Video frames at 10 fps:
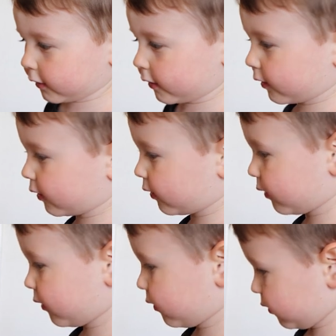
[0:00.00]

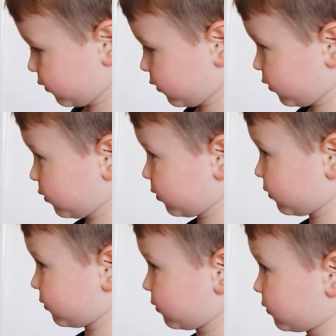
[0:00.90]

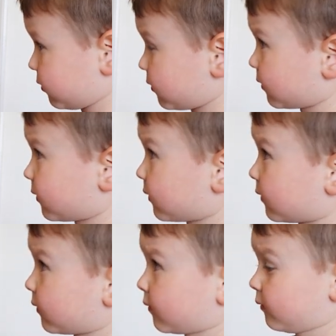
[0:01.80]

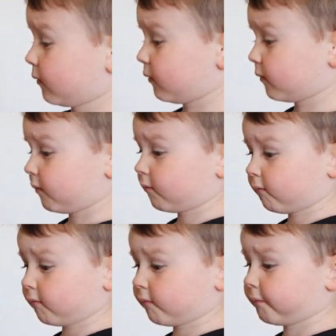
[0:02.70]

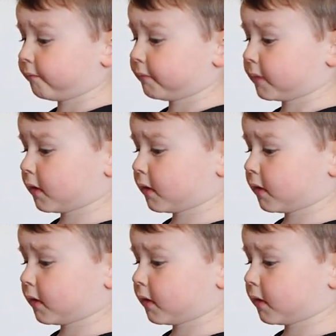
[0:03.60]
The person shown says nothing.